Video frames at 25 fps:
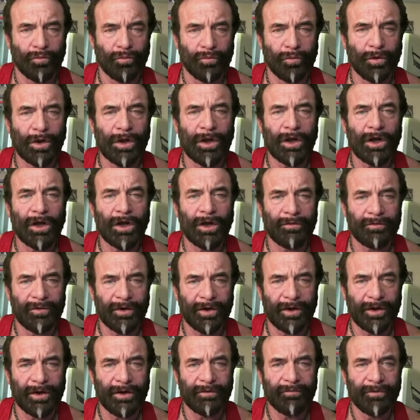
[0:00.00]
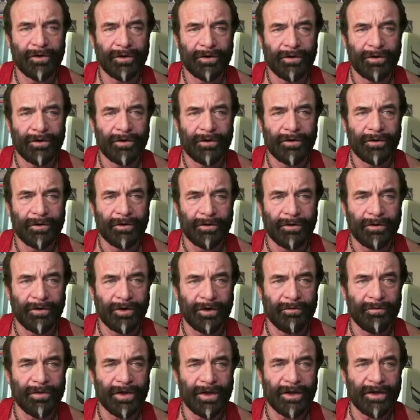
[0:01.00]
Oh, yeah. Or
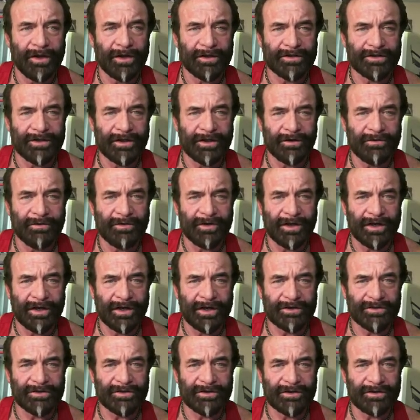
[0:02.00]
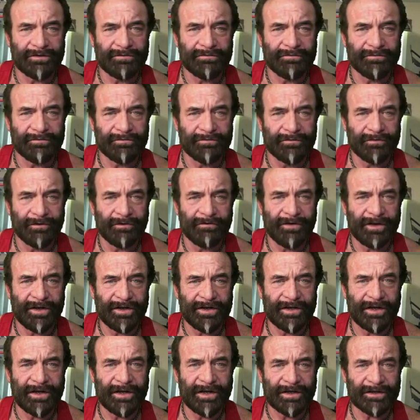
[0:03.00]
you might get stuck with that extra V
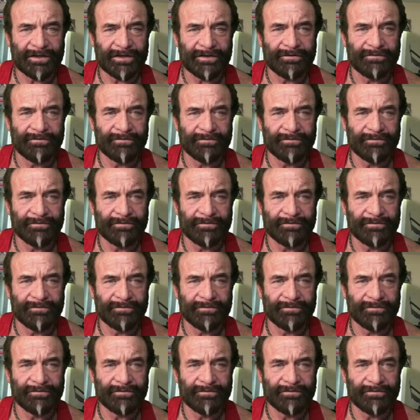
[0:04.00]
tax.